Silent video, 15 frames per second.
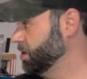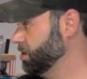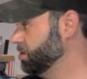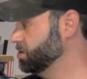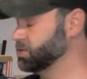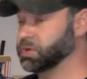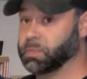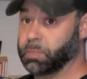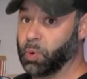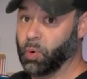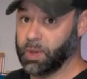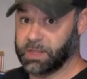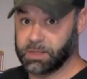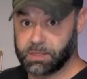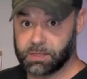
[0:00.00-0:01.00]
there's no
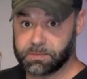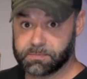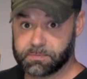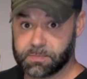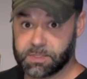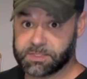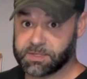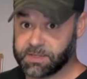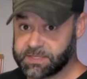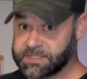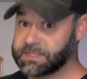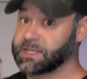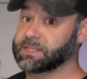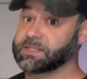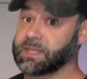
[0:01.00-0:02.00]
point. So let's
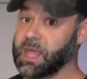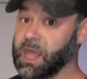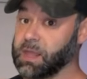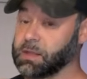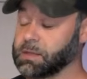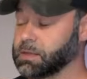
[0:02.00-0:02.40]
test that.